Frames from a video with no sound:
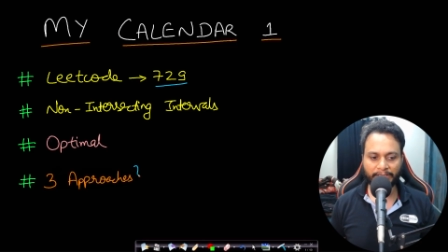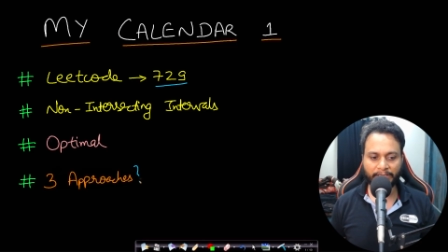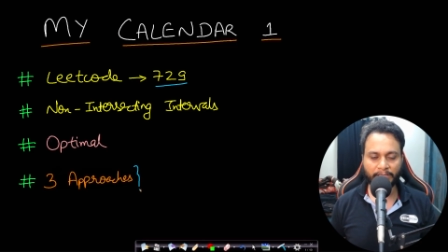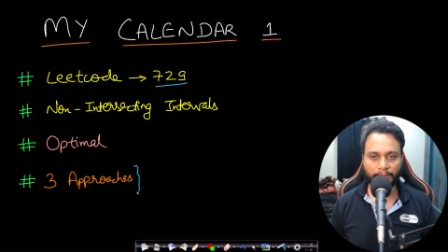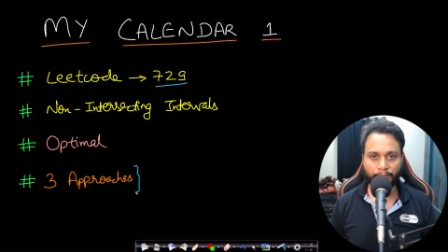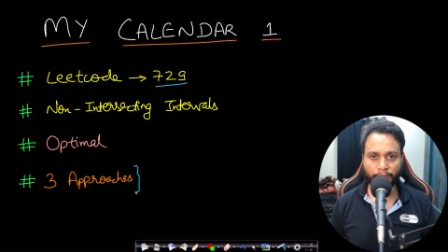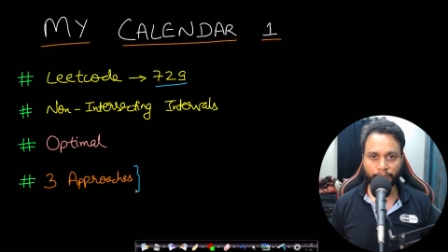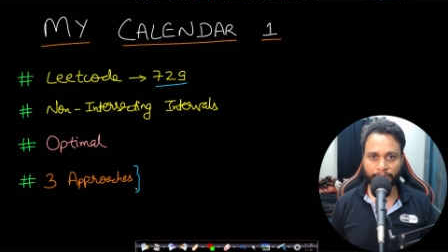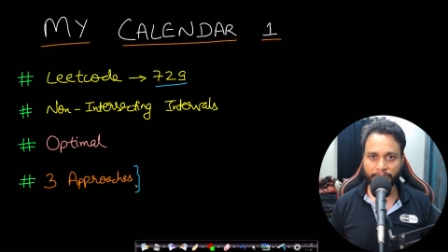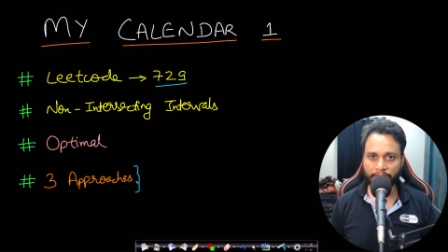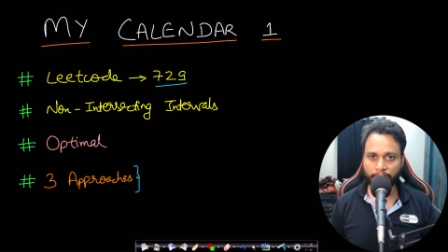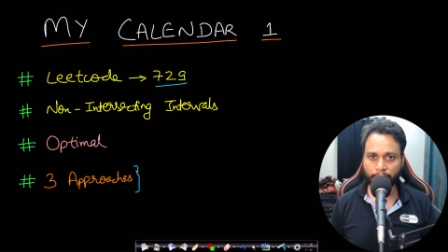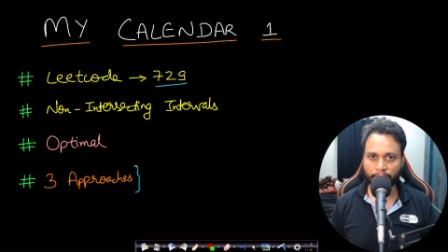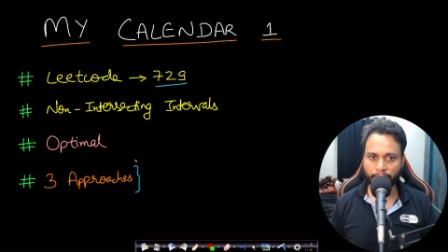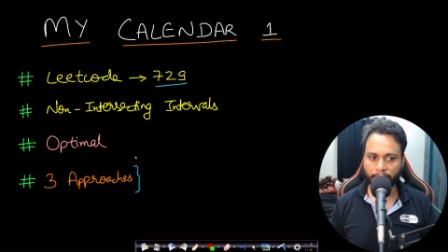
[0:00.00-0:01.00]
three
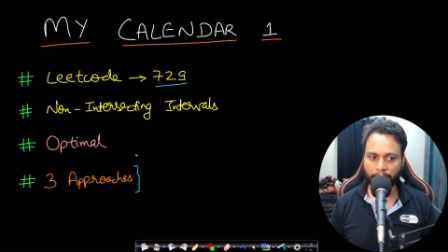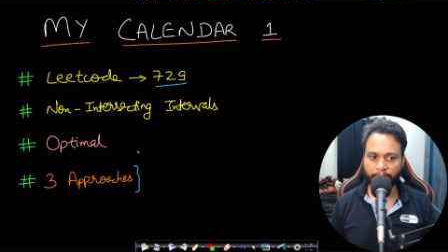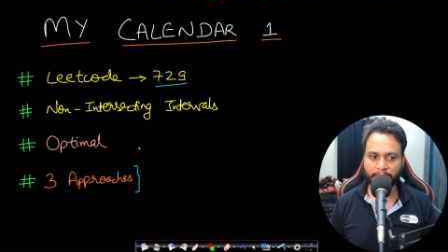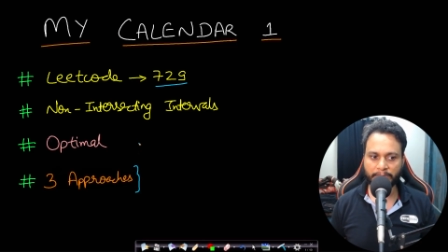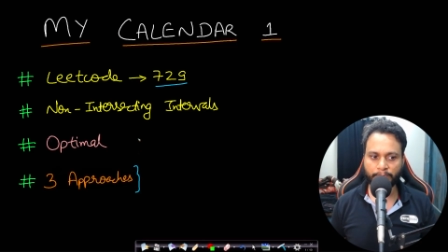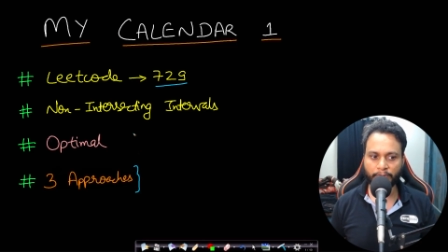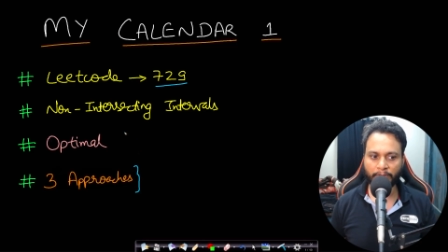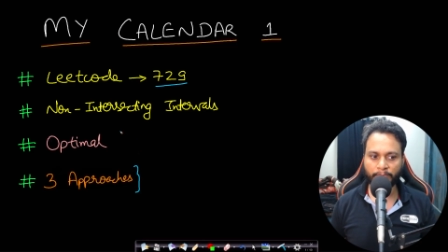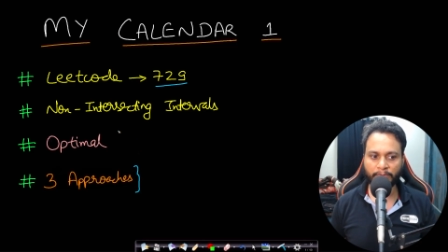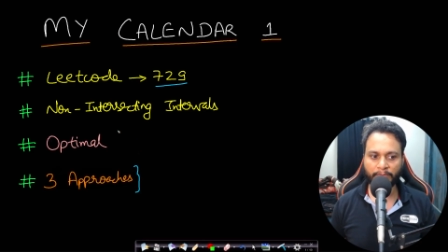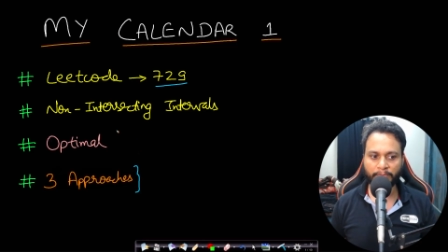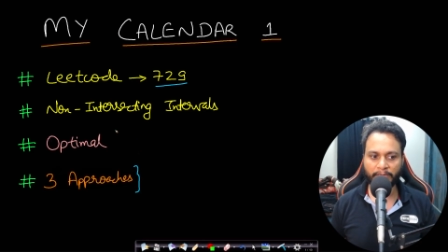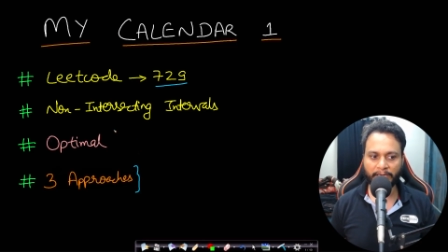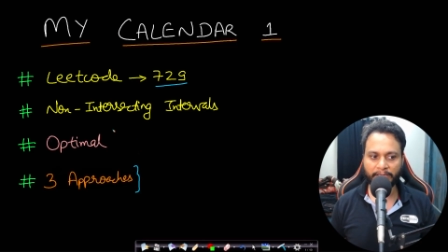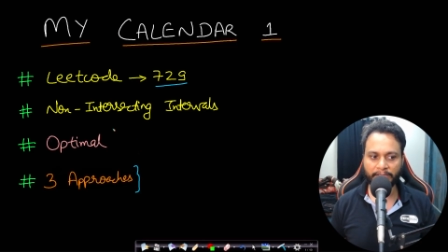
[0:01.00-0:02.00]
approaches to solve this
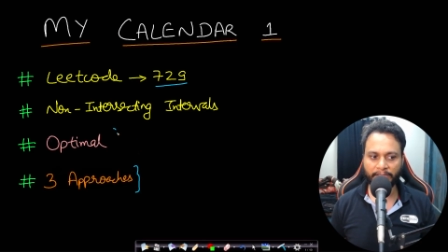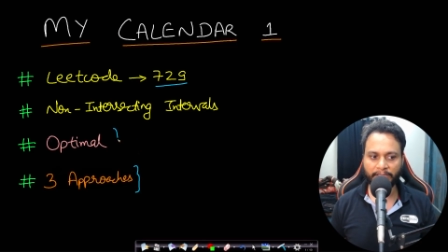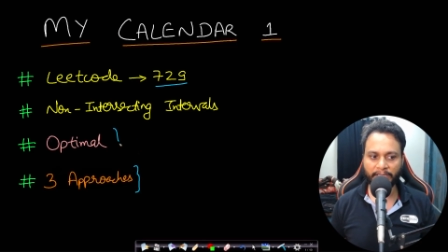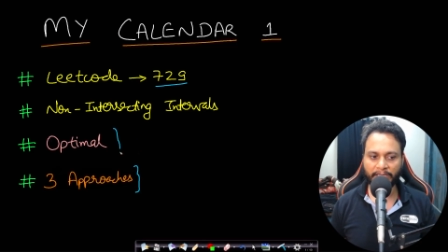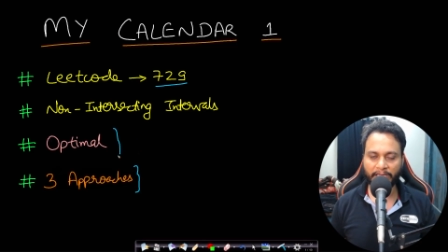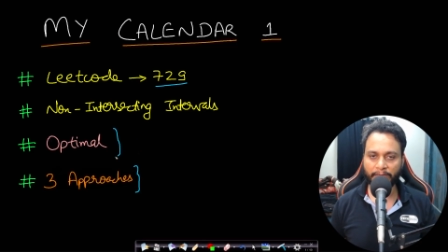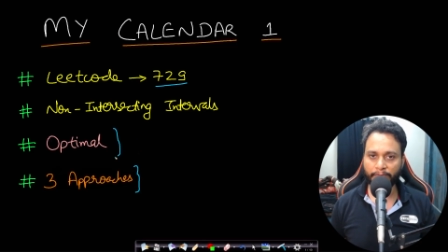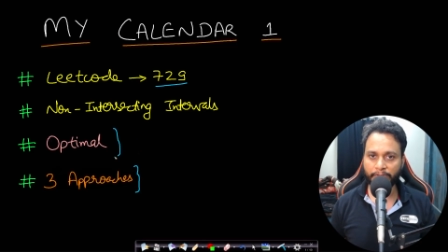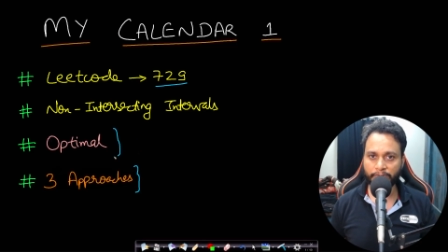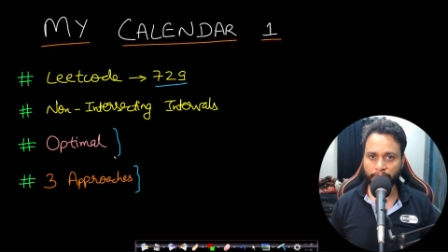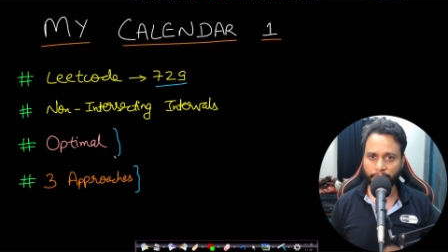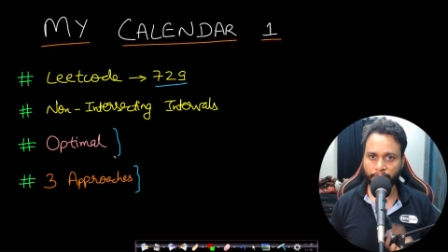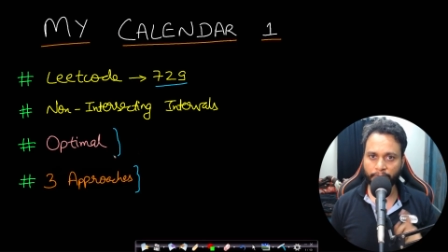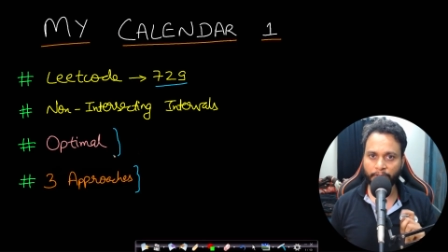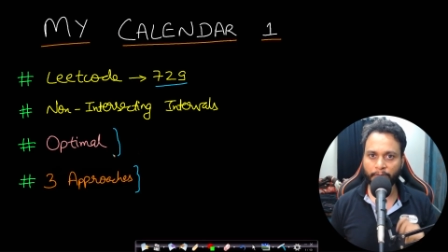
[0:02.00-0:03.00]
problem at the end i will
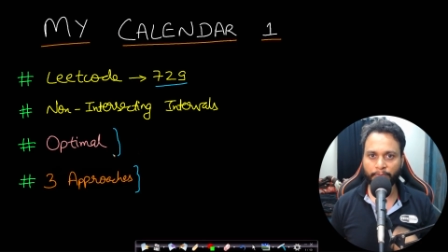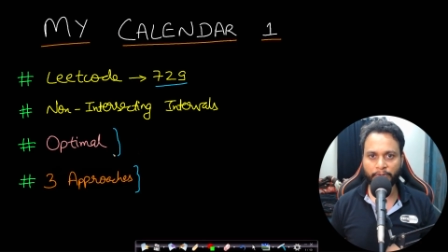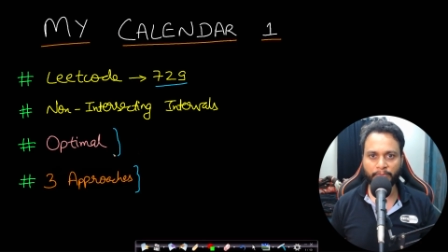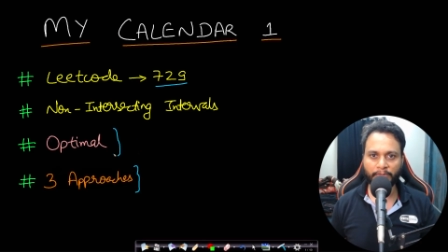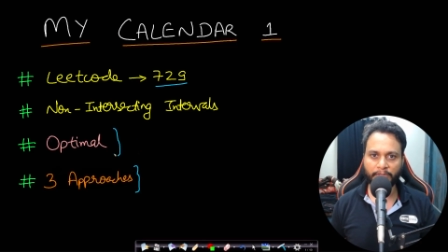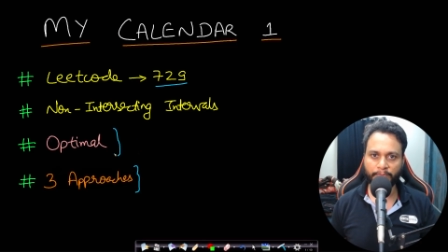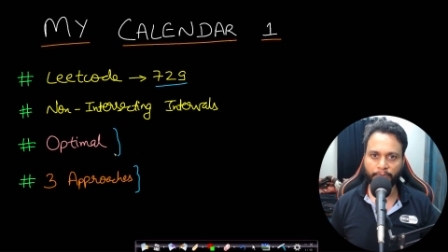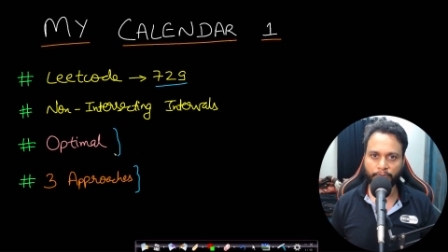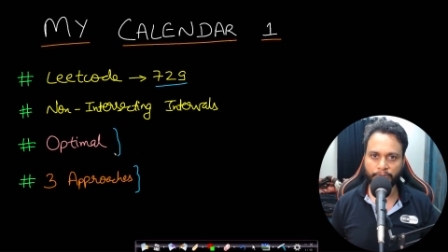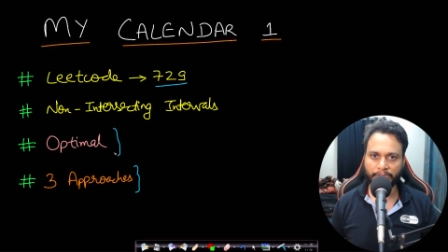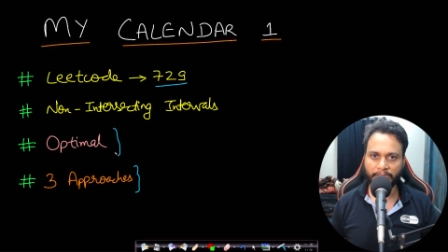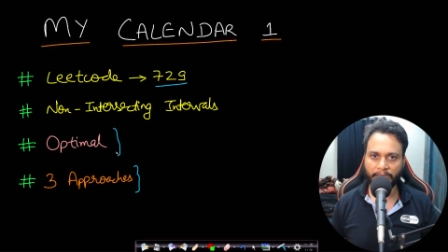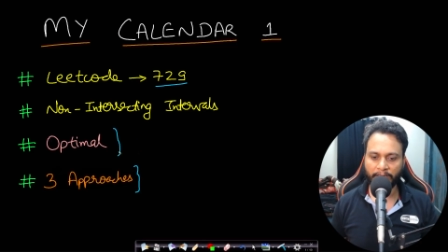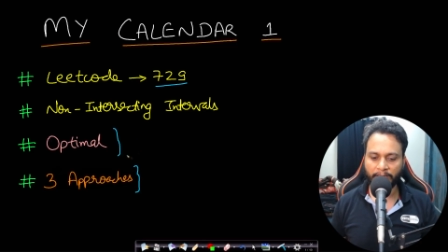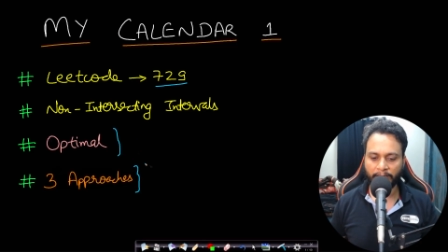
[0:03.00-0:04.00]
show you the optimal approach
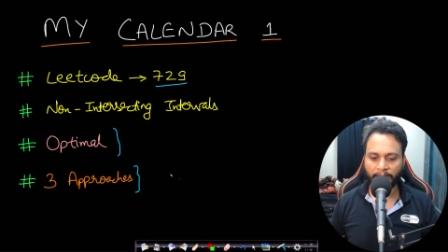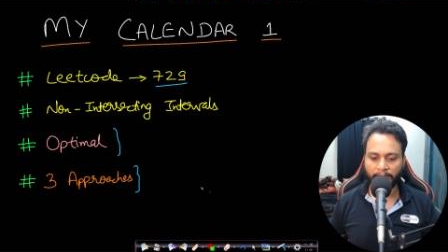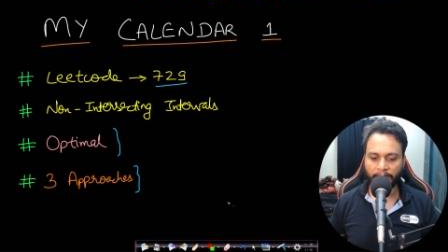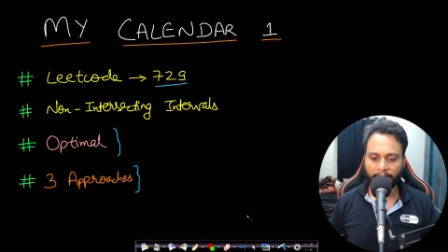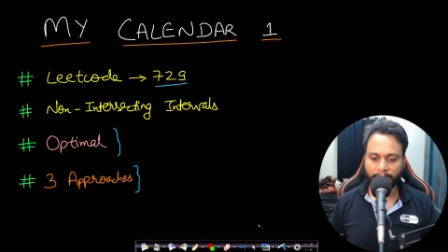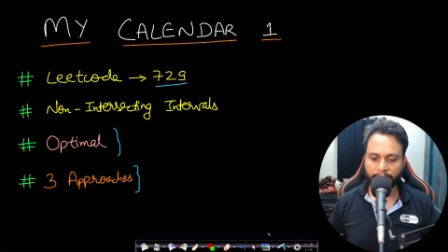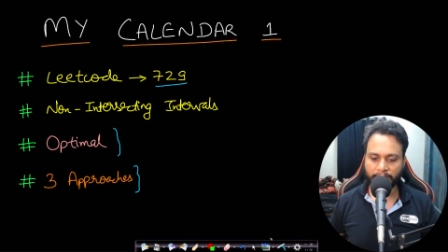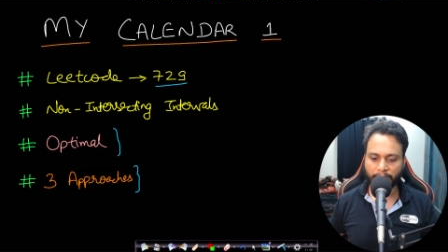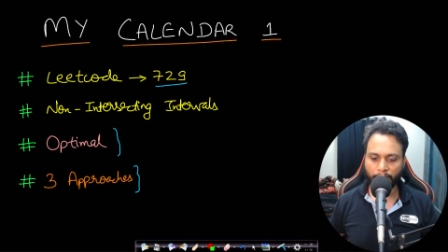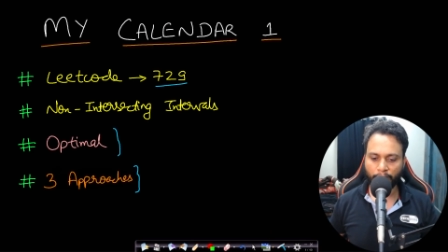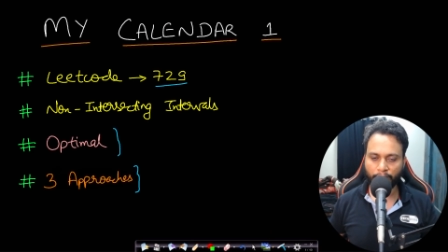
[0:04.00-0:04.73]
let us now